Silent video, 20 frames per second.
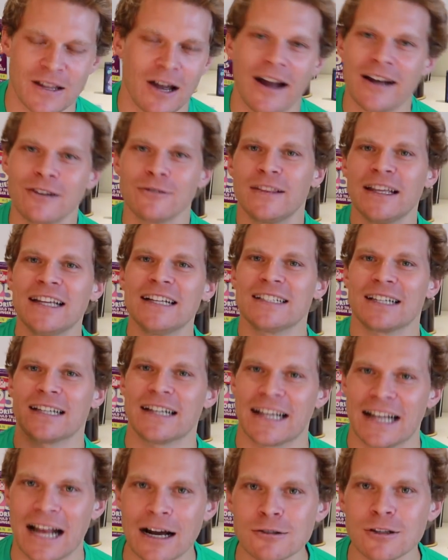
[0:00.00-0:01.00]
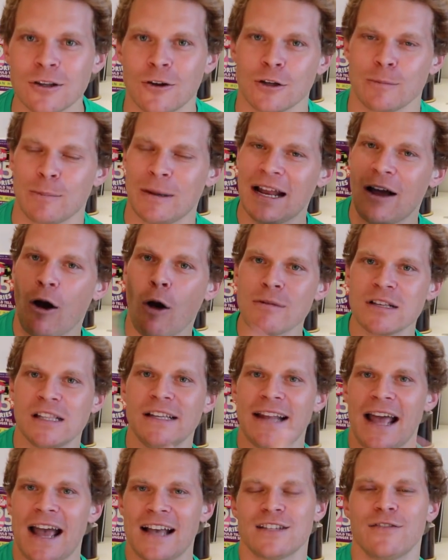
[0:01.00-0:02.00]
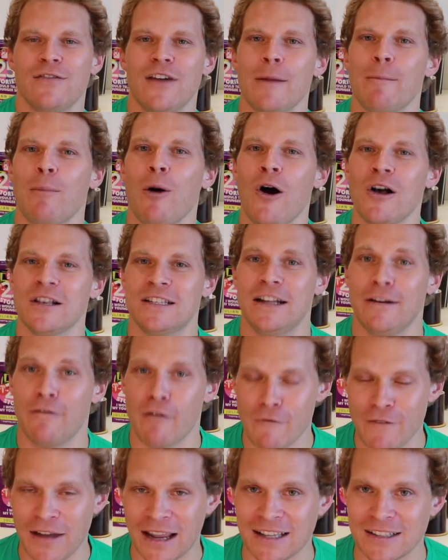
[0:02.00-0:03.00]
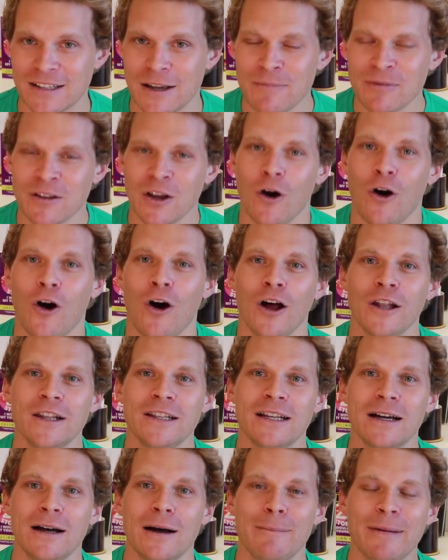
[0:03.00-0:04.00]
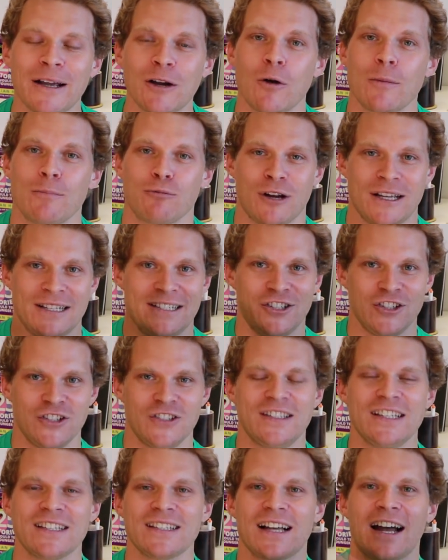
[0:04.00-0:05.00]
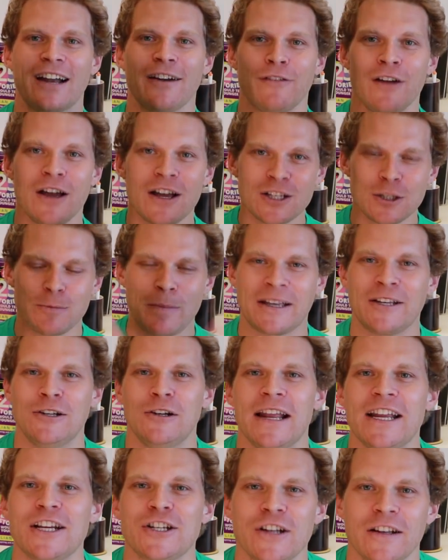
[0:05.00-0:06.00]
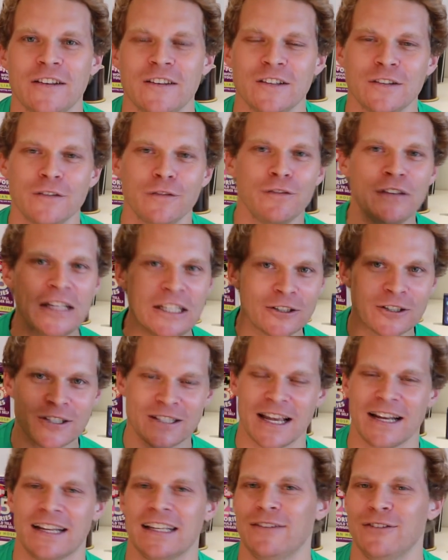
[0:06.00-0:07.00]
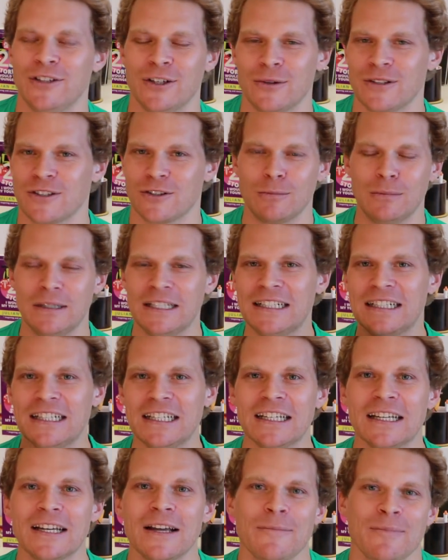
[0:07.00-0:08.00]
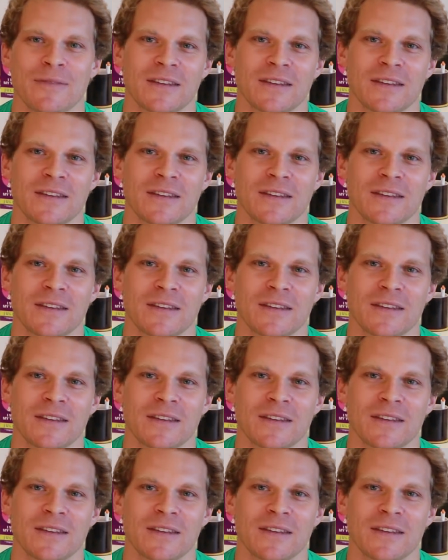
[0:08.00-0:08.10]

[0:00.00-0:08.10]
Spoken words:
Now, I don't think it's going to get outlawed, but obviously it has a very positive effect on the Bitcoin price, just this kind of speculation, this fear setting, even though it's completely